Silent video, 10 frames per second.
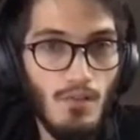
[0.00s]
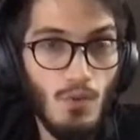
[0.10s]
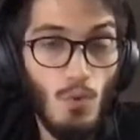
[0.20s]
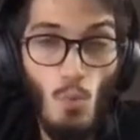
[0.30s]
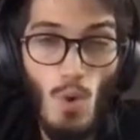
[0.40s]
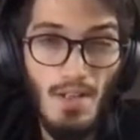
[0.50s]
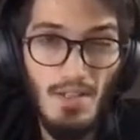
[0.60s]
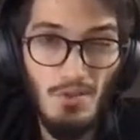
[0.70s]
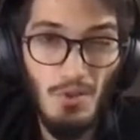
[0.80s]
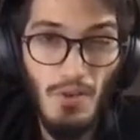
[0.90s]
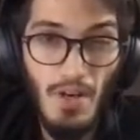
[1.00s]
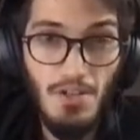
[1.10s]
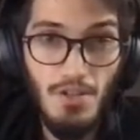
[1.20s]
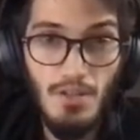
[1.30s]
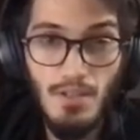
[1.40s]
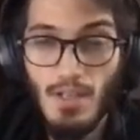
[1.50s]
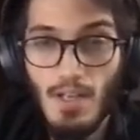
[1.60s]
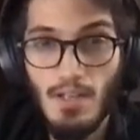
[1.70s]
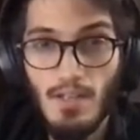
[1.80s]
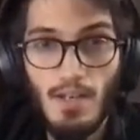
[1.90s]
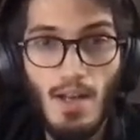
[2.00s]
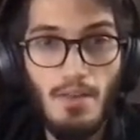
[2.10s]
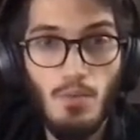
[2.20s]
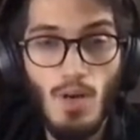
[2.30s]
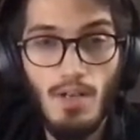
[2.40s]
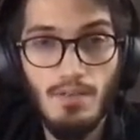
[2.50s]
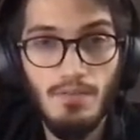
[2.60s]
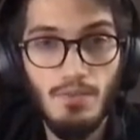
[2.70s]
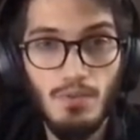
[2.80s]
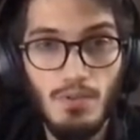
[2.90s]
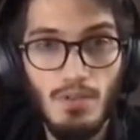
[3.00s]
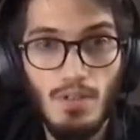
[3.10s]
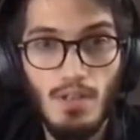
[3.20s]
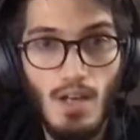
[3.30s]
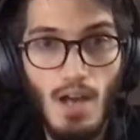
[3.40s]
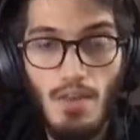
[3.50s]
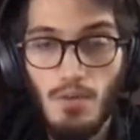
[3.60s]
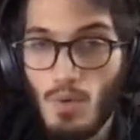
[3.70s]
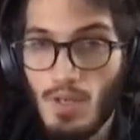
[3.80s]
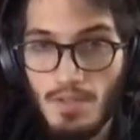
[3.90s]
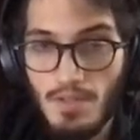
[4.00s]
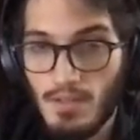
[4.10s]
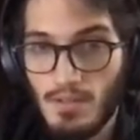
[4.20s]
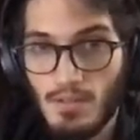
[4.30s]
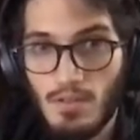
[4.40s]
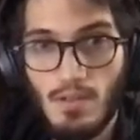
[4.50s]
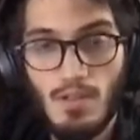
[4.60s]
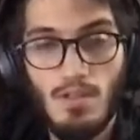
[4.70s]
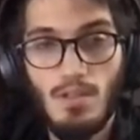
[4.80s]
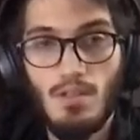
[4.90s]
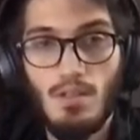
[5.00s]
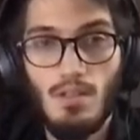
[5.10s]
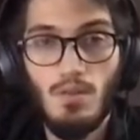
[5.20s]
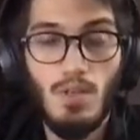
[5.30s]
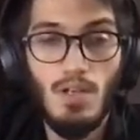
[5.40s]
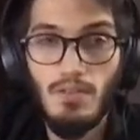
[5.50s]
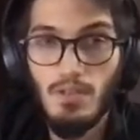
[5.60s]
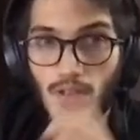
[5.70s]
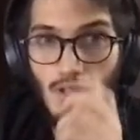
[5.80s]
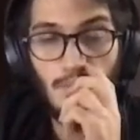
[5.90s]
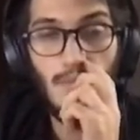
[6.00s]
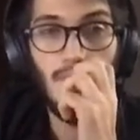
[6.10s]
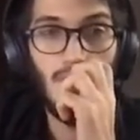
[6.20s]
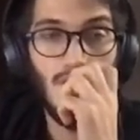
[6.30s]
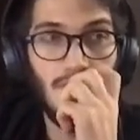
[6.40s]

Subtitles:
one integration and another one for other ones, wherever. Maybe you have